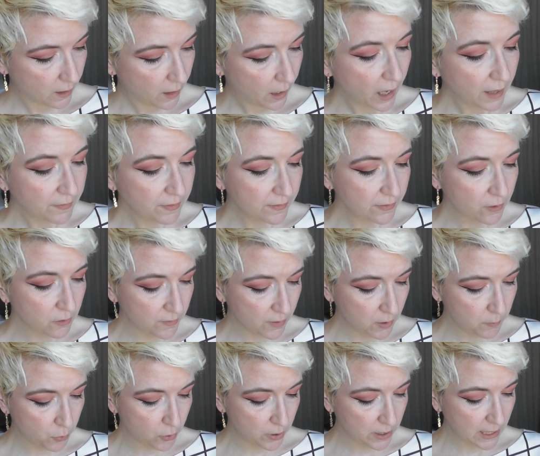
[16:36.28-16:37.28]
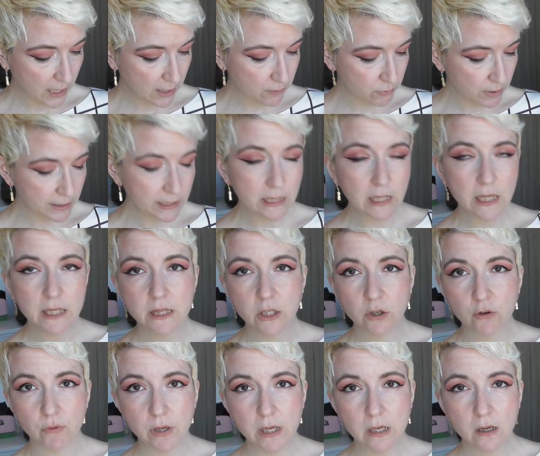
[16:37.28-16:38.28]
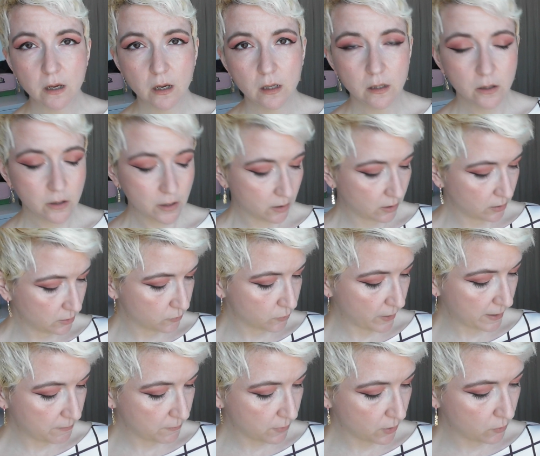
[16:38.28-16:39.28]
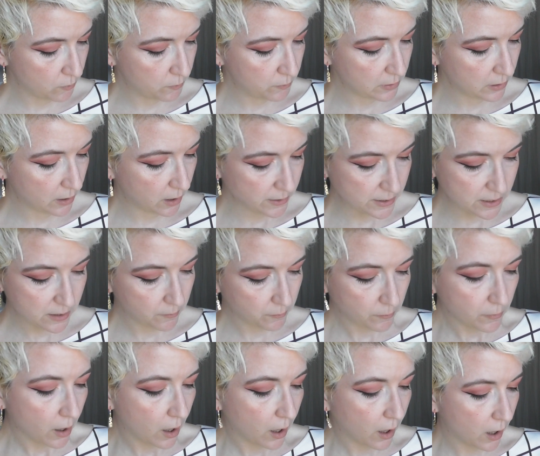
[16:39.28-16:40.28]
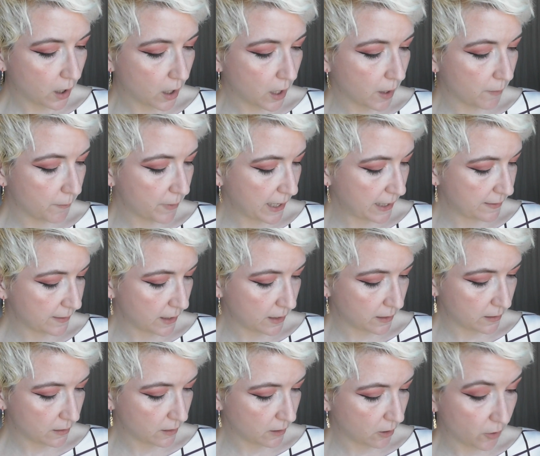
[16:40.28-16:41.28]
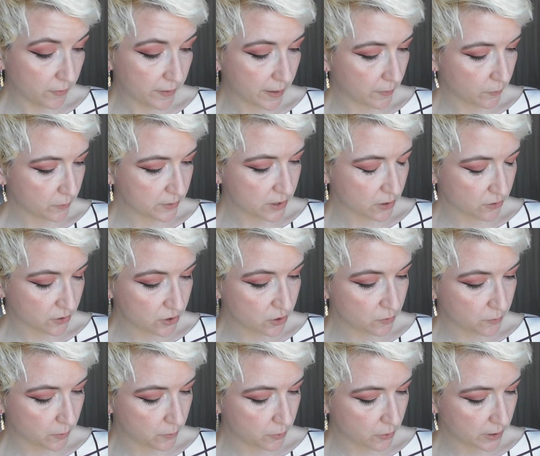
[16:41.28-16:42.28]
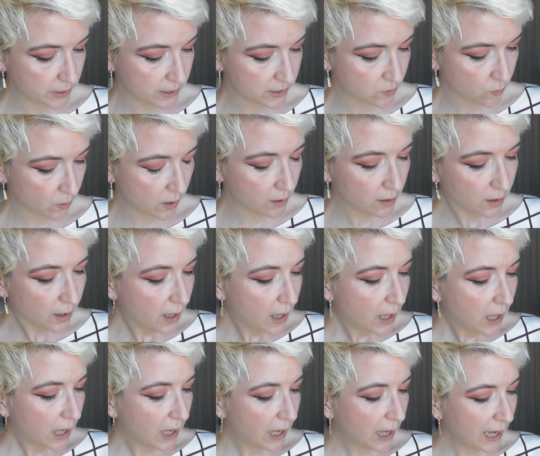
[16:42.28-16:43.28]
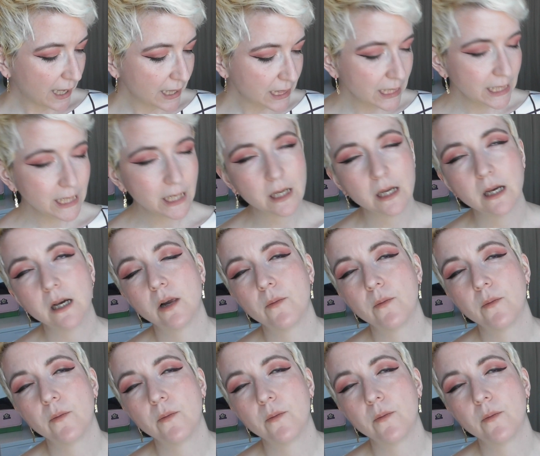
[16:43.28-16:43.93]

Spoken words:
I think they're very pretty. I really like the green color called Rainbow Blossom, and then all the other ones are super pretty as well. I think